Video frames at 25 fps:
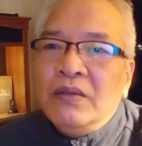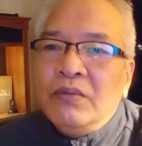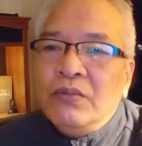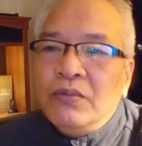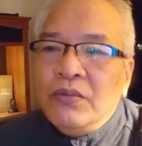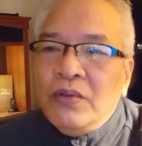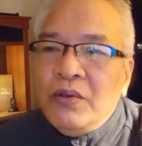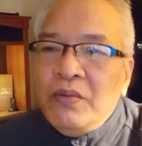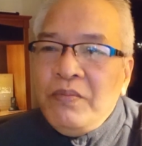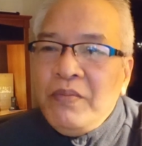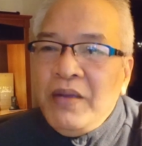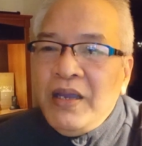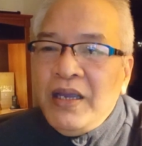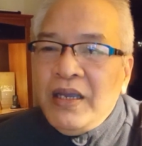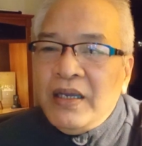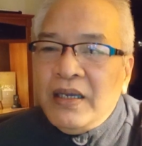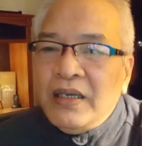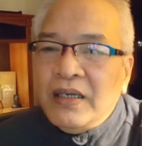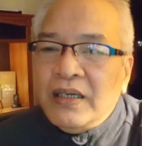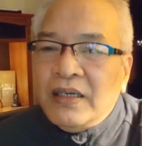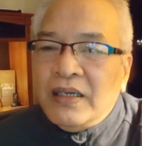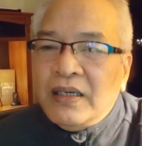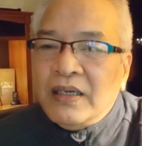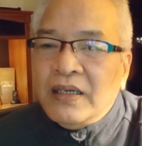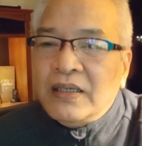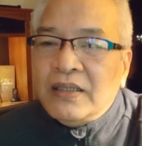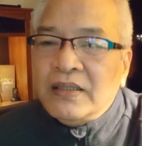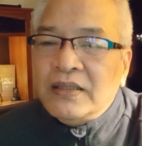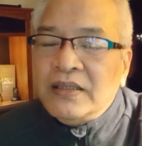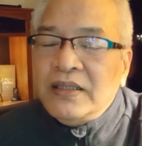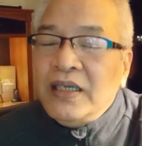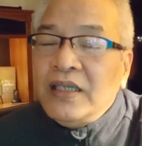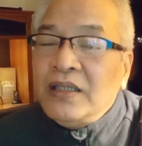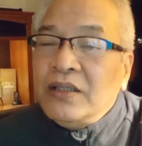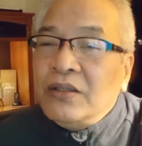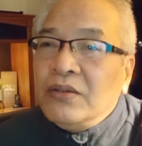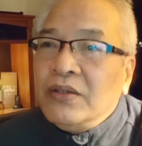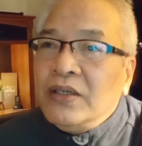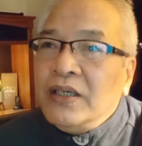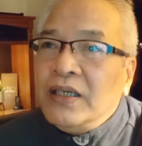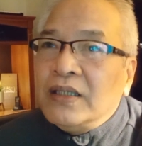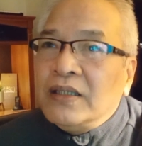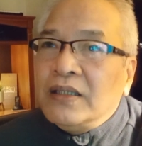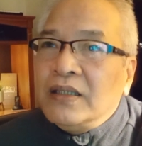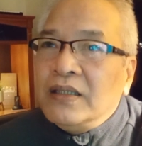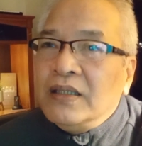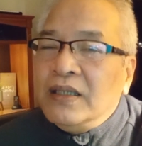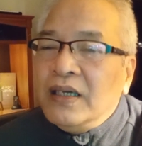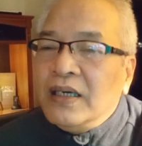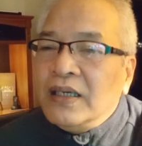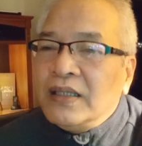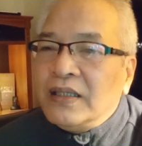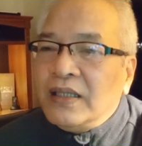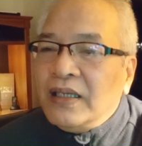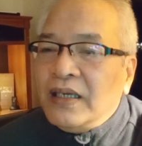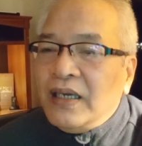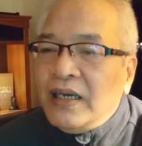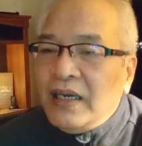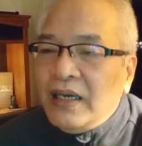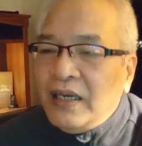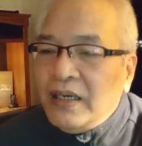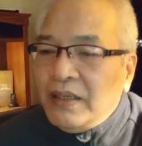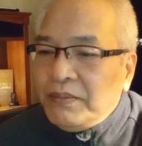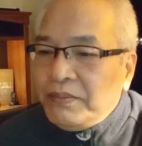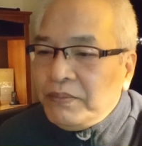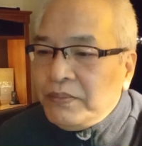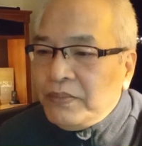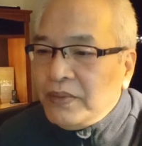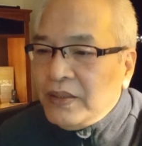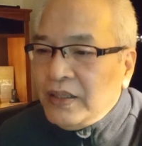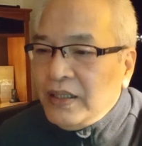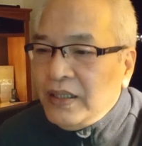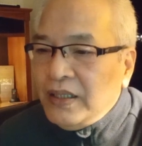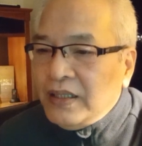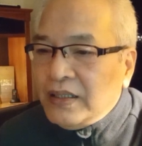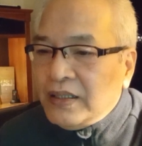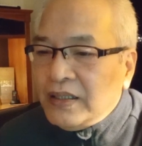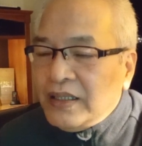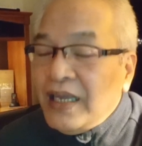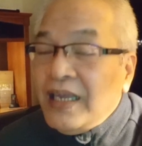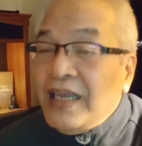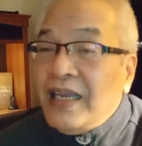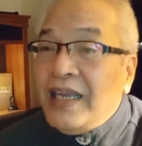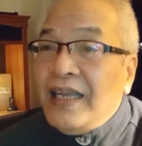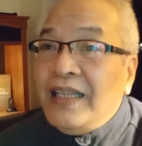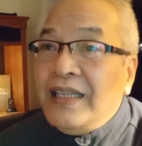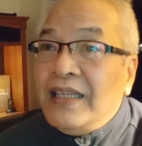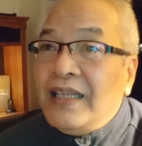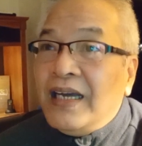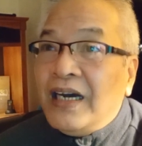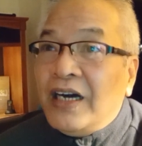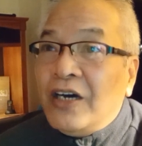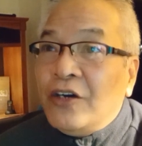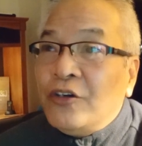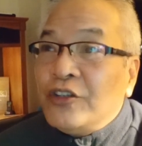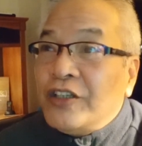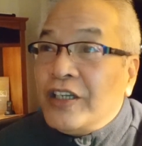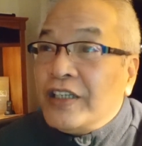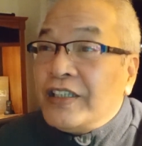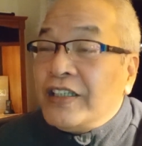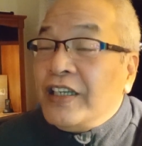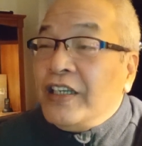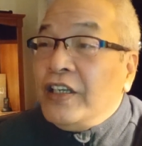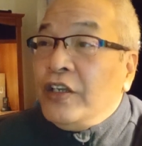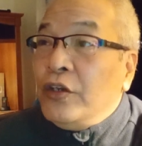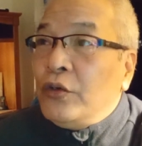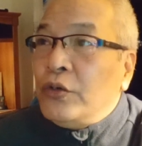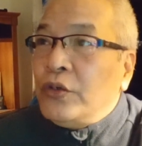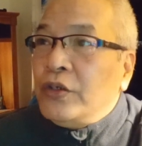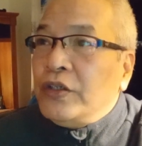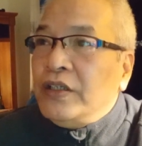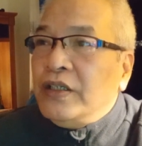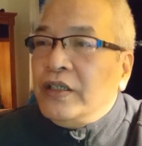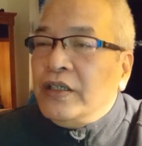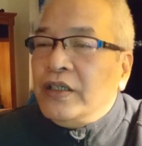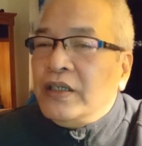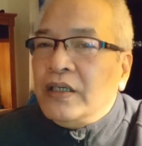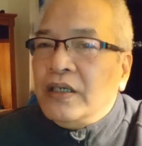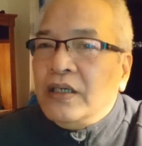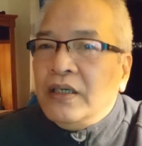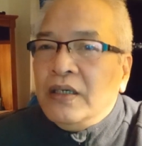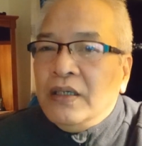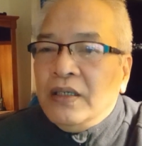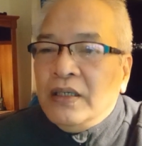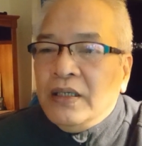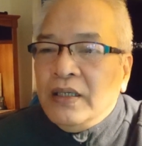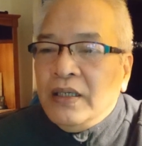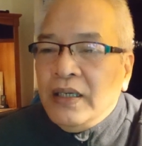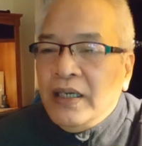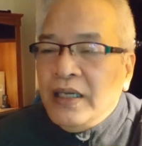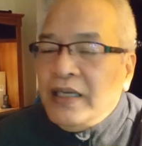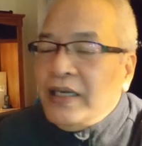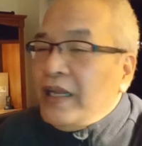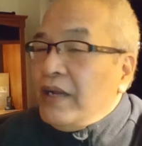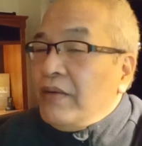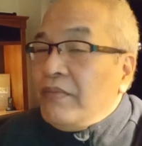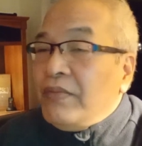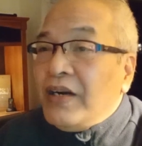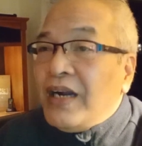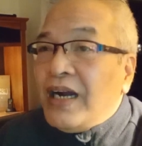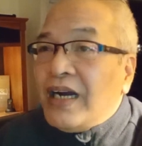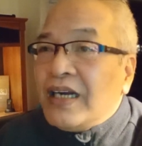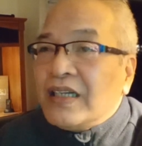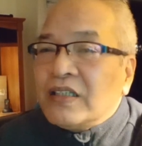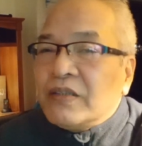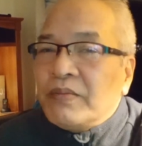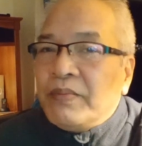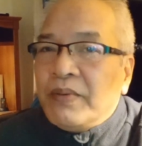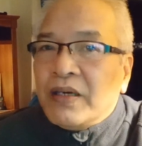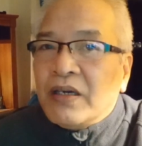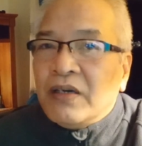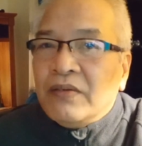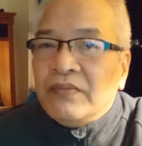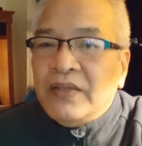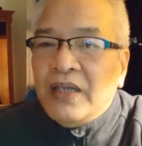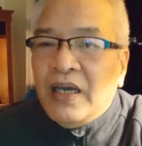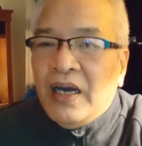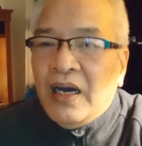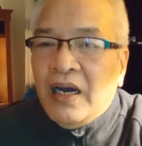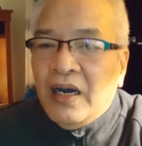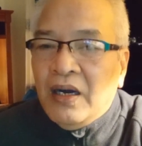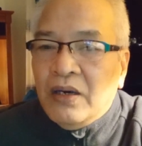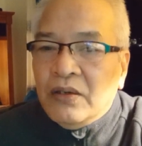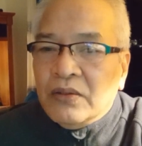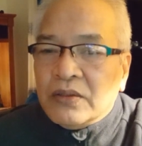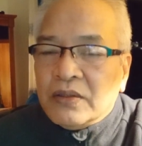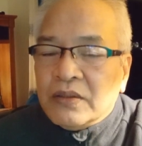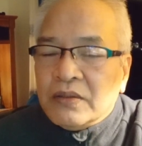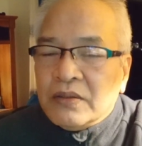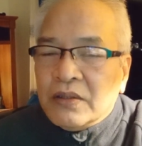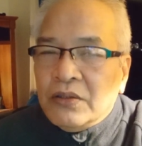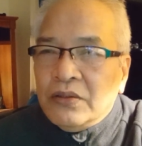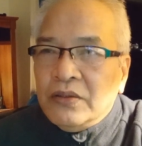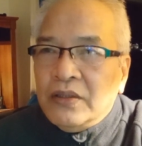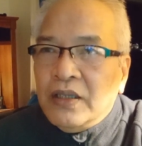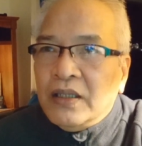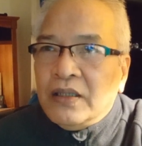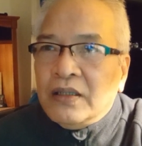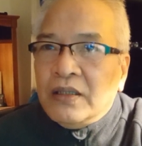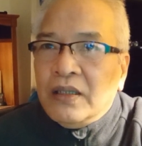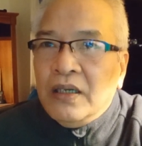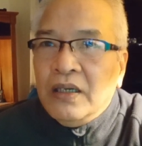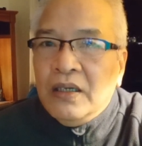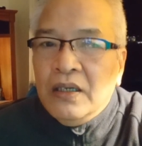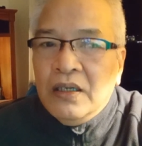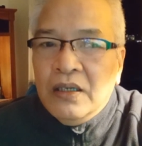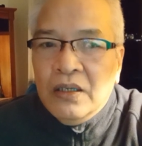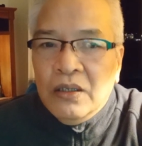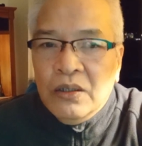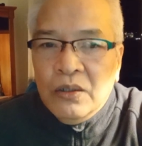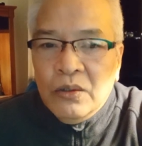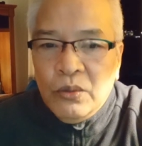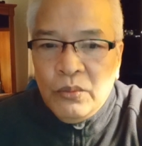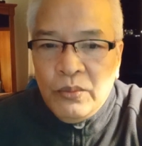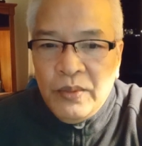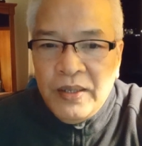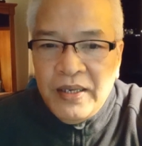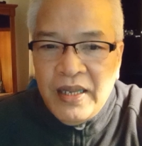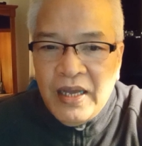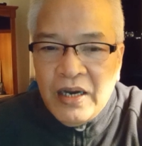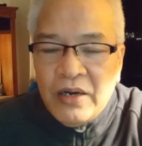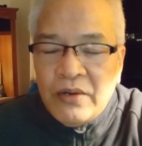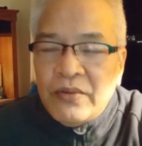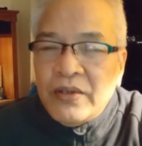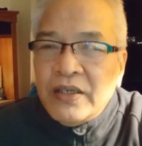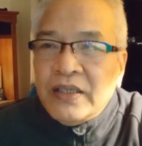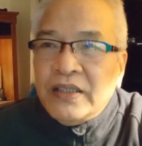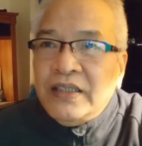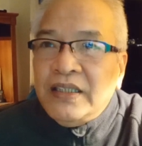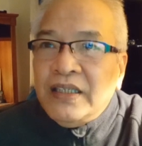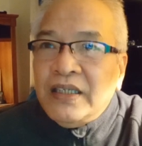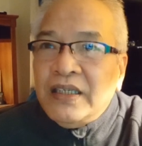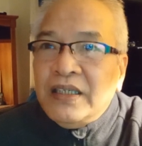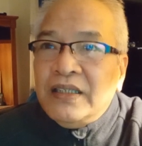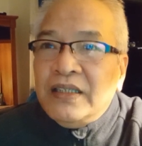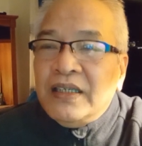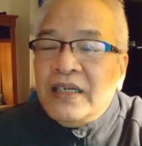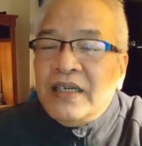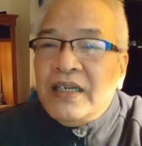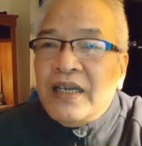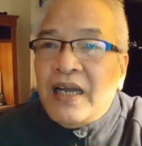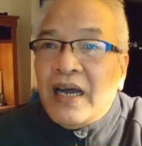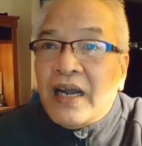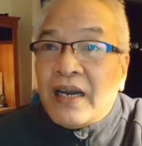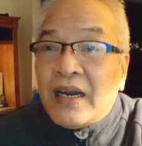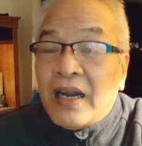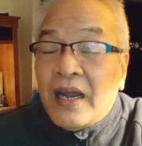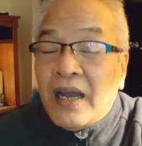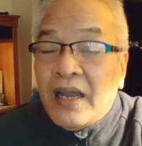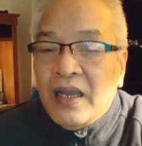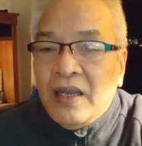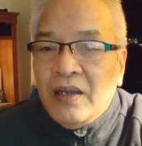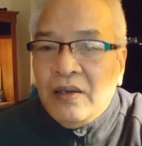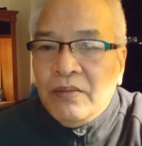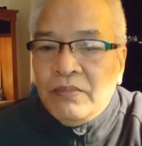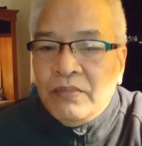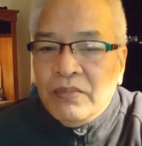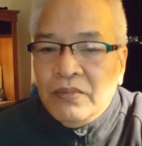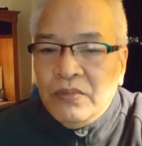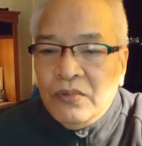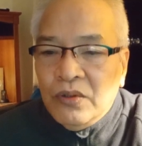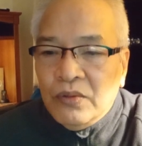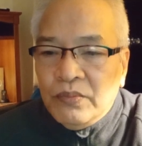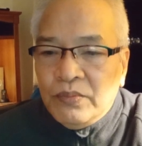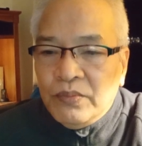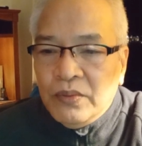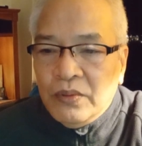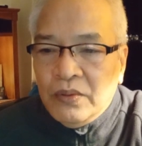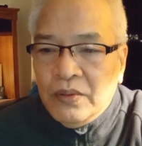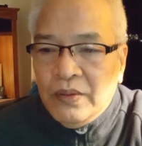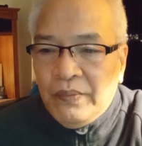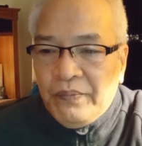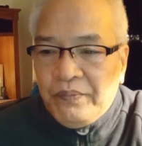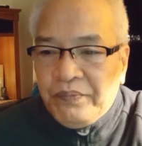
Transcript: we make see to it that everything in the house is in order, in every aspect of the house, so that when our children arrive, no po,